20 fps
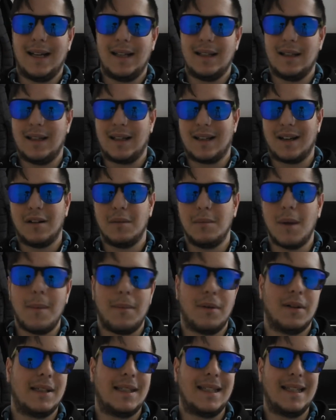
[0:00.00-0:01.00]
Like I
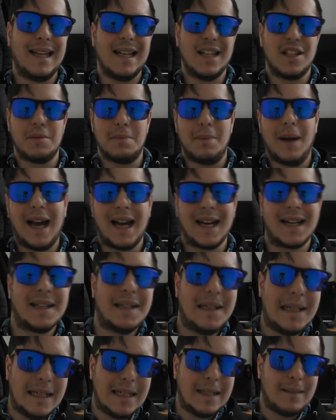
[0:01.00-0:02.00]
remember years back,
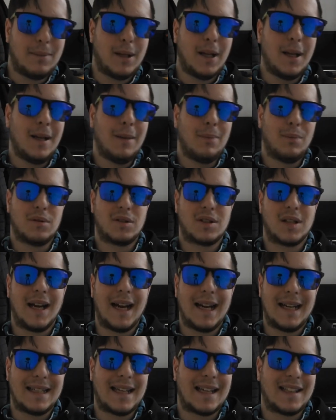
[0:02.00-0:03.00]
people
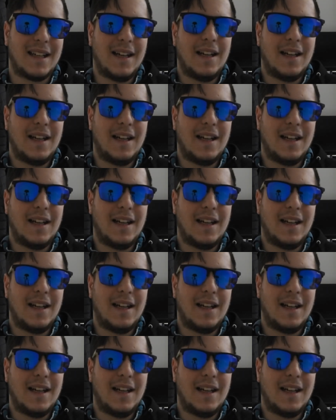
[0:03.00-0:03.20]
saying that